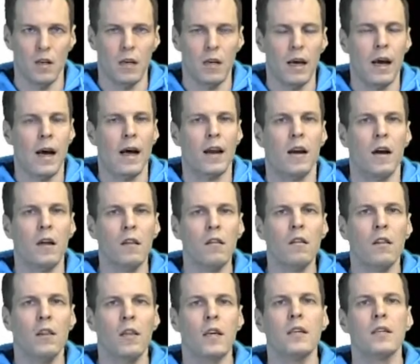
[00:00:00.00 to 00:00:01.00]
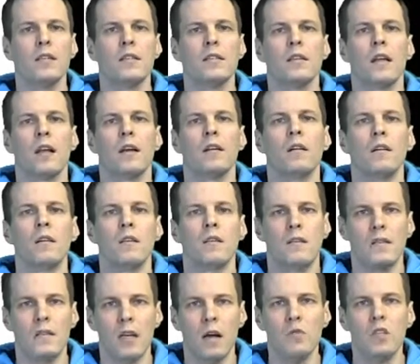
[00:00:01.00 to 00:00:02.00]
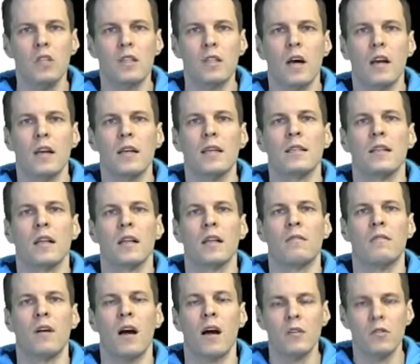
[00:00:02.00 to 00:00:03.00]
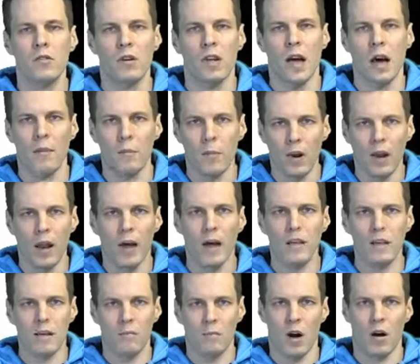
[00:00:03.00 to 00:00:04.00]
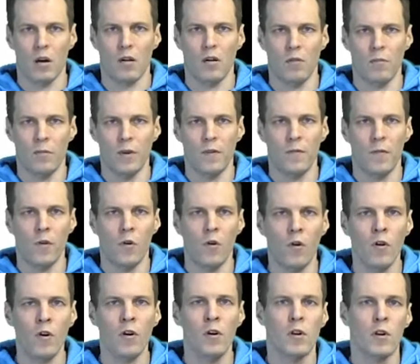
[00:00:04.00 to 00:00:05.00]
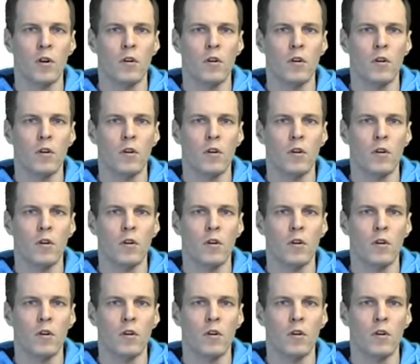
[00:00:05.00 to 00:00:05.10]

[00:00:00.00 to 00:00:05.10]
Another thing is that some studies that have actually applied the marker before